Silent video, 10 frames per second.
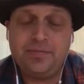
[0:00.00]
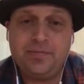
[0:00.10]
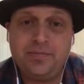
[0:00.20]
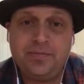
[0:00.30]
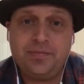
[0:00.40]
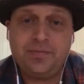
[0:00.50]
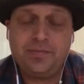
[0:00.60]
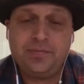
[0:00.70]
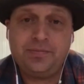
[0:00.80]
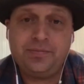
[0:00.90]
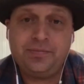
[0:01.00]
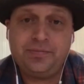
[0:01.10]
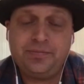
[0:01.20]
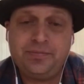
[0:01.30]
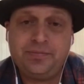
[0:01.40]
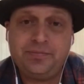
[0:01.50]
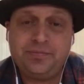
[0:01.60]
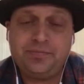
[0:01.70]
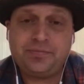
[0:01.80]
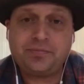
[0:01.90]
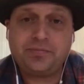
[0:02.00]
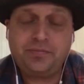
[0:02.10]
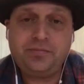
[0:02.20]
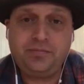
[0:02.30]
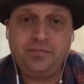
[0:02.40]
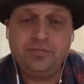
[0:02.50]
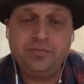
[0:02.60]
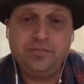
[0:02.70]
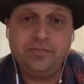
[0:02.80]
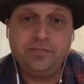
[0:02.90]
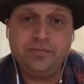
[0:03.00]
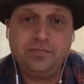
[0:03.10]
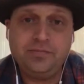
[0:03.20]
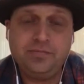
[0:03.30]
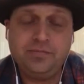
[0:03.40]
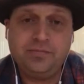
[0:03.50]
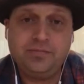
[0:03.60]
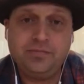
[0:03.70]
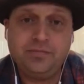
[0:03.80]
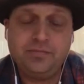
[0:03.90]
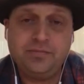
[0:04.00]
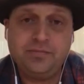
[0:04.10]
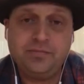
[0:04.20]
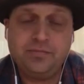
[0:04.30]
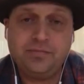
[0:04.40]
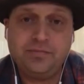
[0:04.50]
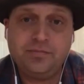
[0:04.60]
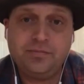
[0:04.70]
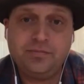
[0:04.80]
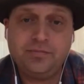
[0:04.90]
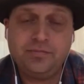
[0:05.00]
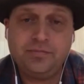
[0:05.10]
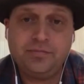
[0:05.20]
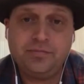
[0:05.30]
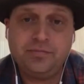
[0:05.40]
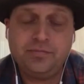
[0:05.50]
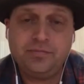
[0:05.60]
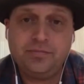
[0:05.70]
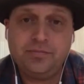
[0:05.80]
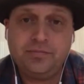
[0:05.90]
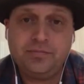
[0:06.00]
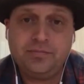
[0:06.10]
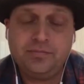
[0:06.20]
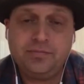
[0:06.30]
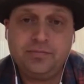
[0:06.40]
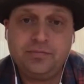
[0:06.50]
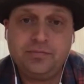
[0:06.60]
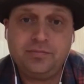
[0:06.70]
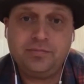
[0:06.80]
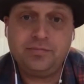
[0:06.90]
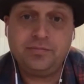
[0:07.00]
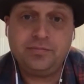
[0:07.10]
This person isn't speaking.